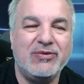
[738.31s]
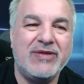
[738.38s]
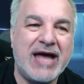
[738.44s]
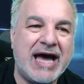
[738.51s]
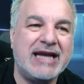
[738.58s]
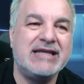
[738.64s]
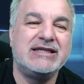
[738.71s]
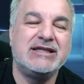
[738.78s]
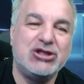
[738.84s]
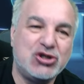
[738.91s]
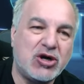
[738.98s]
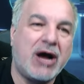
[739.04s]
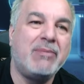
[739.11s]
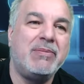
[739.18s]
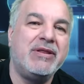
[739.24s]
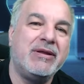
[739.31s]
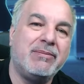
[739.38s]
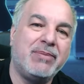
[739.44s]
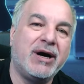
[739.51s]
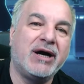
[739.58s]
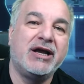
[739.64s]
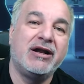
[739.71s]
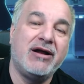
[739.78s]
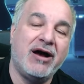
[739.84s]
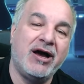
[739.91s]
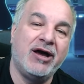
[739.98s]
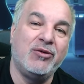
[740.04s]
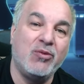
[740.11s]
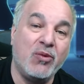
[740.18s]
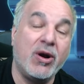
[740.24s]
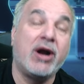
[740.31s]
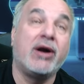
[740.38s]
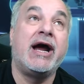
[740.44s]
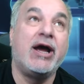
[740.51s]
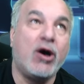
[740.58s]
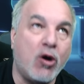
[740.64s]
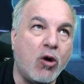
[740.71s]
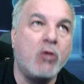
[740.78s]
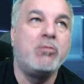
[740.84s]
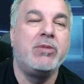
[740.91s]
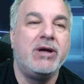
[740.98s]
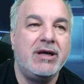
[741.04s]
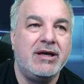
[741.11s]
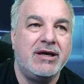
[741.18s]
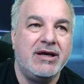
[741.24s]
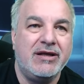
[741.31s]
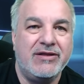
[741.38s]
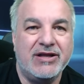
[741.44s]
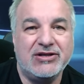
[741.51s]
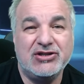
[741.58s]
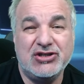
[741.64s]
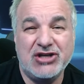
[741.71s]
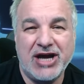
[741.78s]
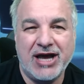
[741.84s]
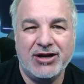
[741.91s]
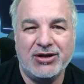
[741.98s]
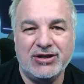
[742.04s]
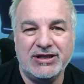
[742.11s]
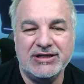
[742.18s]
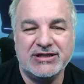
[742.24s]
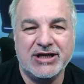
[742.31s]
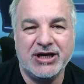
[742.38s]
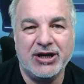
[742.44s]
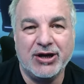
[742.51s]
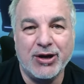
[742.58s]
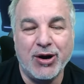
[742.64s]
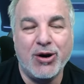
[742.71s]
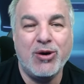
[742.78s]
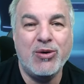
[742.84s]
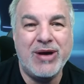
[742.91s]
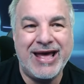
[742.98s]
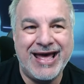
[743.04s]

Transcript: That is a drop in the bucket on where I hope this channel is going to go.